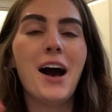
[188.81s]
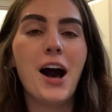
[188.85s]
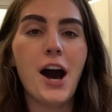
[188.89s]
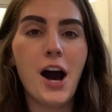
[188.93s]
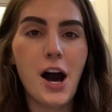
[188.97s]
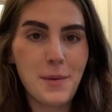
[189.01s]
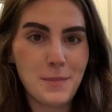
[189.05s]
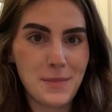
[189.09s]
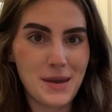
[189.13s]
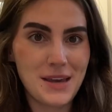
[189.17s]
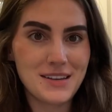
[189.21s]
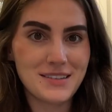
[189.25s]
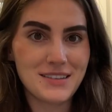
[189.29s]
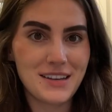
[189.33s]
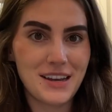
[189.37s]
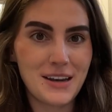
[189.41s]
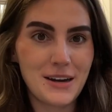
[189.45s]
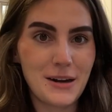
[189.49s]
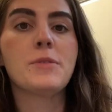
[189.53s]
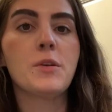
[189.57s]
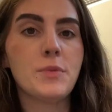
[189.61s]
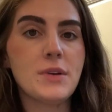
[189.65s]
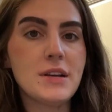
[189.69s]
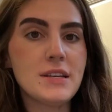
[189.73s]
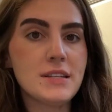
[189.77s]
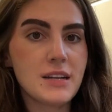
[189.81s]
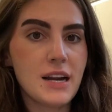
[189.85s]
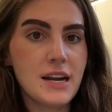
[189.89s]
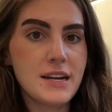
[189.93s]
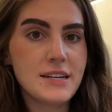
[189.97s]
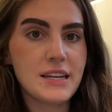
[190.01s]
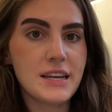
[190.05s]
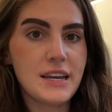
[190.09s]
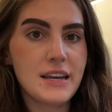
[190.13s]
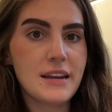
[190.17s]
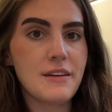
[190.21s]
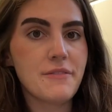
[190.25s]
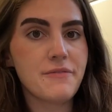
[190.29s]
Amazing. The reason I
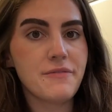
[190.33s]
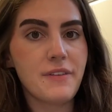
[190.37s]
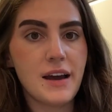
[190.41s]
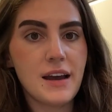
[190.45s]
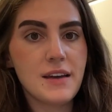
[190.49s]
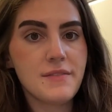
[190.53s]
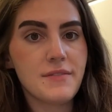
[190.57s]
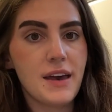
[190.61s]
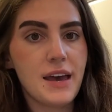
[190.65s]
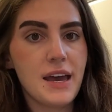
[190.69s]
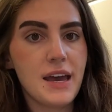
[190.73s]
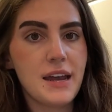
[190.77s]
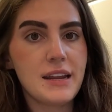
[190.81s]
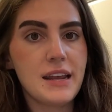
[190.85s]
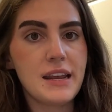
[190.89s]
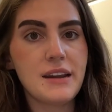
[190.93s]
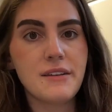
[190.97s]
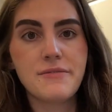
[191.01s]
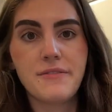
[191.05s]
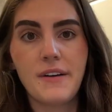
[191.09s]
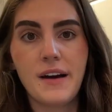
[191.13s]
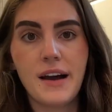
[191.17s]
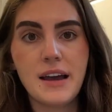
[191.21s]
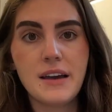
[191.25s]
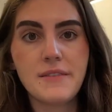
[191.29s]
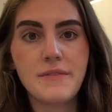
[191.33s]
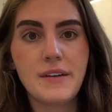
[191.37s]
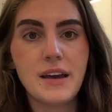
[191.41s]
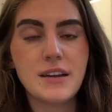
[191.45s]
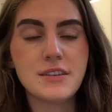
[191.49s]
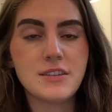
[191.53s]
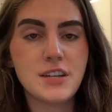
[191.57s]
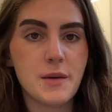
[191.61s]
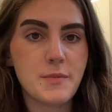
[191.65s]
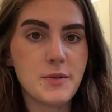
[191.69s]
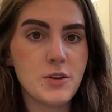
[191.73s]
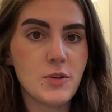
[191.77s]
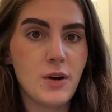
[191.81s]
did 5N and
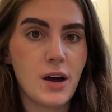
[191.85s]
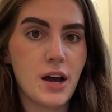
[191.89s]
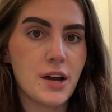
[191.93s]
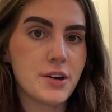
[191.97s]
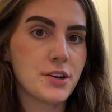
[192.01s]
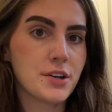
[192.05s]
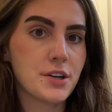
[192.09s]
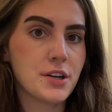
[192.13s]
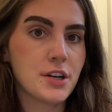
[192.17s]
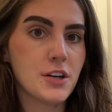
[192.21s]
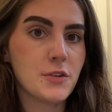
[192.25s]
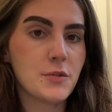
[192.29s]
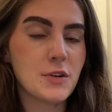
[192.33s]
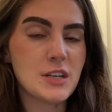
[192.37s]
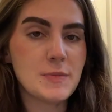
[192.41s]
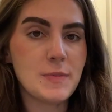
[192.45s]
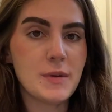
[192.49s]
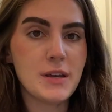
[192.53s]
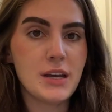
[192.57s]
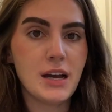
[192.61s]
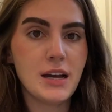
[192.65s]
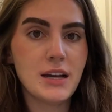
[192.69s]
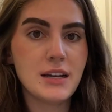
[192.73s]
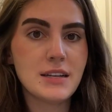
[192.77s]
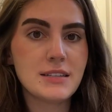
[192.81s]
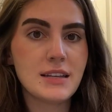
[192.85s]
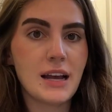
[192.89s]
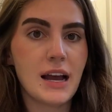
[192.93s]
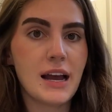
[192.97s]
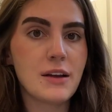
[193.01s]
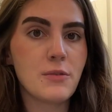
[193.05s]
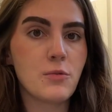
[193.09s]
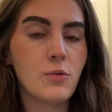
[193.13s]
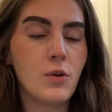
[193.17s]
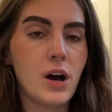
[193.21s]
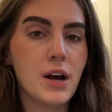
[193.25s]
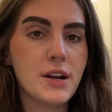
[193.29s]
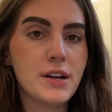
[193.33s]
5NW on her was because I
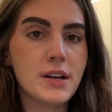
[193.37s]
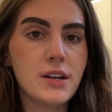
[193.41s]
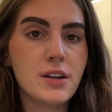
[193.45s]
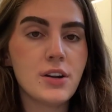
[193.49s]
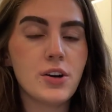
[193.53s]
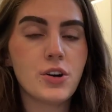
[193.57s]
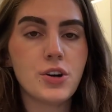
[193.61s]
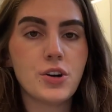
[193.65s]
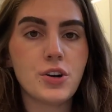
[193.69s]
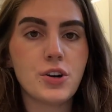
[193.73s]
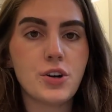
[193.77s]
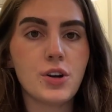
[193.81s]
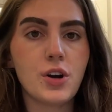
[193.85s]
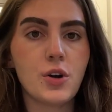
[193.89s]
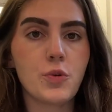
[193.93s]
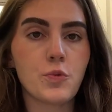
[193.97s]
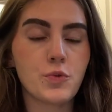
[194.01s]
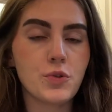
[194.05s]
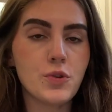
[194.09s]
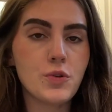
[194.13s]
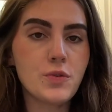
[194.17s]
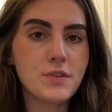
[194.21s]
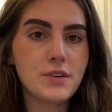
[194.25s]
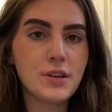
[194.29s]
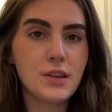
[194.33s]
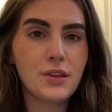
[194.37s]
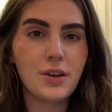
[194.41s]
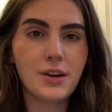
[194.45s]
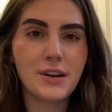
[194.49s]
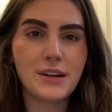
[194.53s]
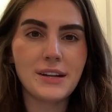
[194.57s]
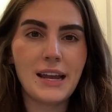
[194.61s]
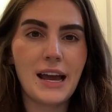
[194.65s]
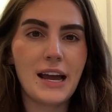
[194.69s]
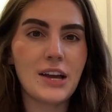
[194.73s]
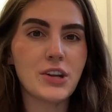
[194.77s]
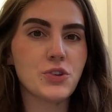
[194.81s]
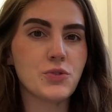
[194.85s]
wanted her root to look
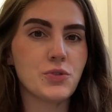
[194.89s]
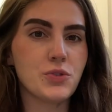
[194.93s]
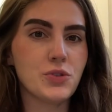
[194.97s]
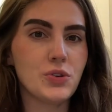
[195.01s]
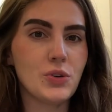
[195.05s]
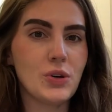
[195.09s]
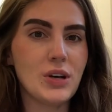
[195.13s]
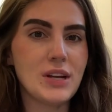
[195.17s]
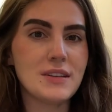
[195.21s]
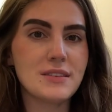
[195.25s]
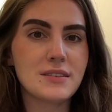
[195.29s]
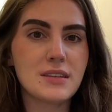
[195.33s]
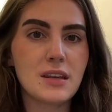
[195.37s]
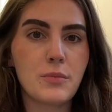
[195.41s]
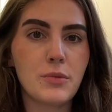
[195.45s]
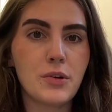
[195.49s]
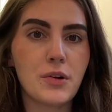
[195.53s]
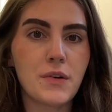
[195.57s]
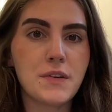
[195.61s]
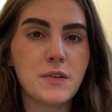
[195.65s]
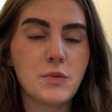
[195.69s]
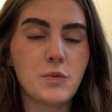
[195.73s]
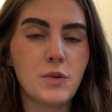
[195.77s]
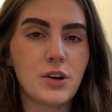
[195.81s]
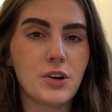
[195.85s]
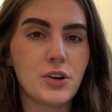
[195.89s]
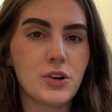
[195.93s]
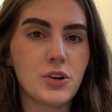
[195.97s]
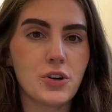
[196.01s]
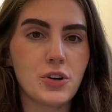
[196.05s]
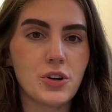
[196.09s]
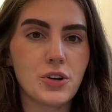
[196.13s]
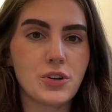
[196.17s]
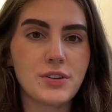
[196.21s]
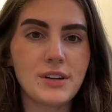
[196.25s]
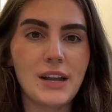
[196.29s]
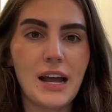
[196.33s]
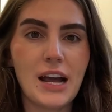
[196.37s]
natural and similar to what
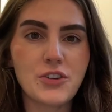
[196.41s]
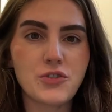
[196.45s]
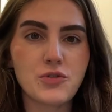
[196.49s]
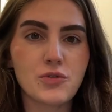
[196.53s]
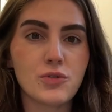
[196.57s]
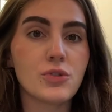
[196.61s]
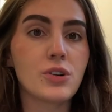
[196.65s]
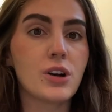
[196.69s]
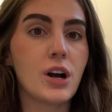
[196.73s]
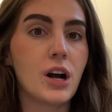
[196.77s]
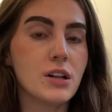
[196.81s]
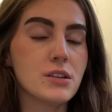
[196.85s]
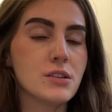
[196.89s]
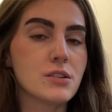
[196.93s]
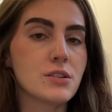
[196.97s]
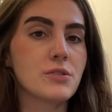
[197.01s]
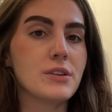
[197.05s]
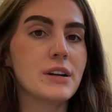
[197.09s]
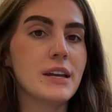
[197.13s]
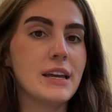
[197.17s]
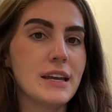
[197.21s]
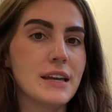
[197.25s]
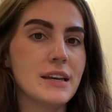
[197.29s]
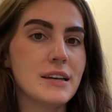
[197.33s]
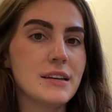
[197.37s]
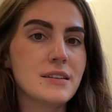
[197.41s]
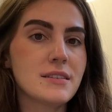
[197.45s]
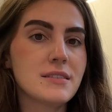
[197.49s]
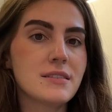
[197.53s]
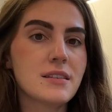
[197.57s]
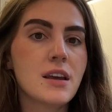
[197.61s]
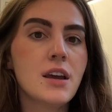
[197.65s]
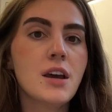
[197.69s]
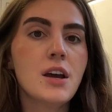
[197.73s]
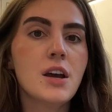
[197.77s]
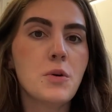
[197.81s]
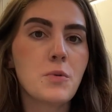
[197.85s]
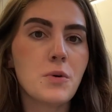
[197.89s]
her natural color
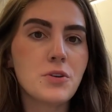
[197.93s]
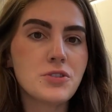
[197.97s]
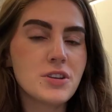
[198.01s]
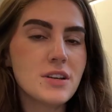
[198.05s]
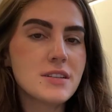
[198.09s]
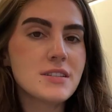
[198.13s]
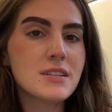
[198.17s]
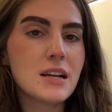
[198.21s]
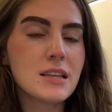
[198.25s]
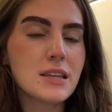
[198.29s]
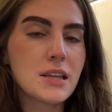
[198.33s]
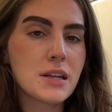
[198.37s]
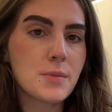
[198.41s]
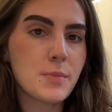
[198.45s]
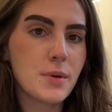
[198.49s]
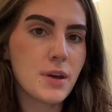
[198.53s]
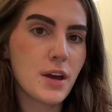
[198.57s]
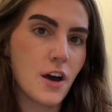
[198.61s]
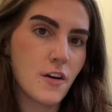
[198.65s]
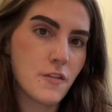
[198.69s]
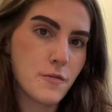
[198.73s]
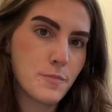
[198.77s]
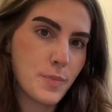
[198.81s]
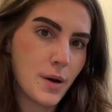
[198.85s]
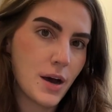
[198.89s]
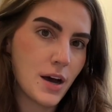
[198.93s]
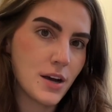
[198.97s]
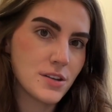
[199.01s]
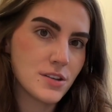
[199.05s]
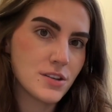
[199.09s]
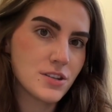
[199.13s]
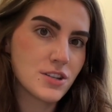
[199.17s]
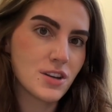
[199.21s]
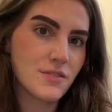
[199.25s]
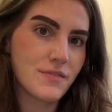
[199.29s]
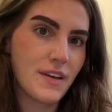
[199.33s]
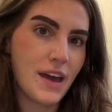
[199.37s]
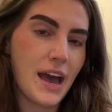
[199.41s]
is, with just a little bit of
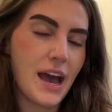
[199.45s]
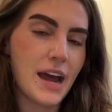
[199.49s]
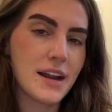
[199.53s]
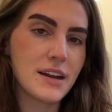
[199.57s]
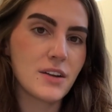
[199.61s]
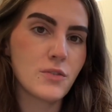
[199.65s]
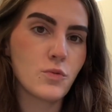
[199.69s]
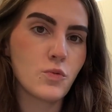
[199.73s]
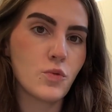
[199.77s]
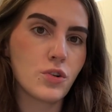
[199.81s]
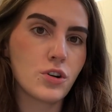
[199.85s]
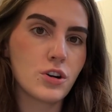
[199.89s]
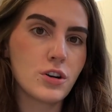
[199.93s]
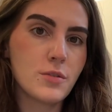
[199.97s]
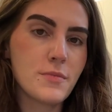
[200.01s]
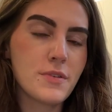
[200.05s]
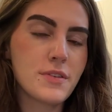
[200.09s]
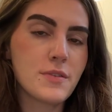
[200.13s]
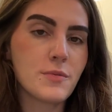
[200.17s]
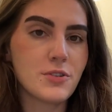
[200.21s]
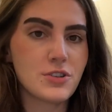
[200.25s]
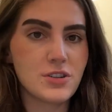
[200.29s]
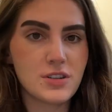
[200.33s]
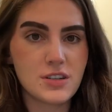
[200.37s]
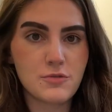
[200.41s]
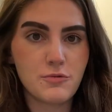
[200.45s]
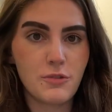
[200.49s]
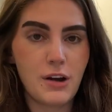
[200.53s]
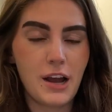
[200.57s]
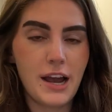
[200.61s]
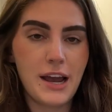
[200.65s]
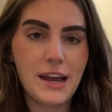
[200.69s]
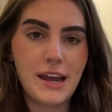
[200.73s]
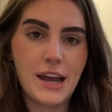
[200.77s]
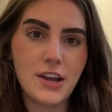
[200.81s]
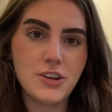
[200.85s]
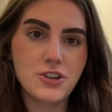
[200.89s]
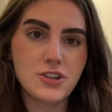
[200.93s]
punch of added warmth, which is
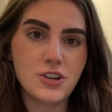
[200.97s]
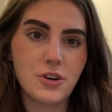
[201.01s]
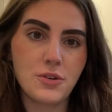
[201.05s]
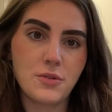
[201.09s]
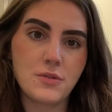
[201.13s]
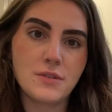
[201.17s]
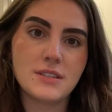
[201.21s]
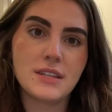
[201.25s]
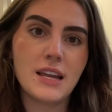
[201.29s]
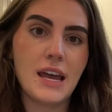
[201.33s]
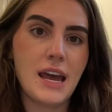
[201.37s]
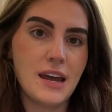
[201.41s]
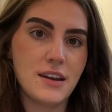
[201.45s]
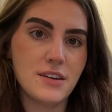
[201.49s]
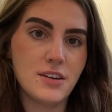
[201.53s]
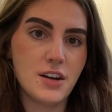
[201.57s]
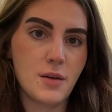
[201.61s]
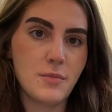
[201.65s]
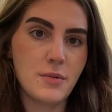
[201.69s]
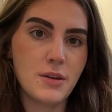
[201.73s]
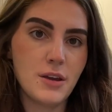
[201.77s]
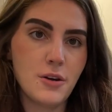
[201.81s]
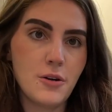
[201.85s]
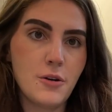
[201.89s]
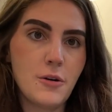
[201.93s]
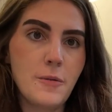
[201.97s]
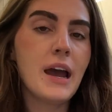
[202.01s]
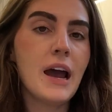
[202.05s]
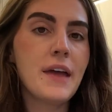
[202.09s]
why I chose the NW.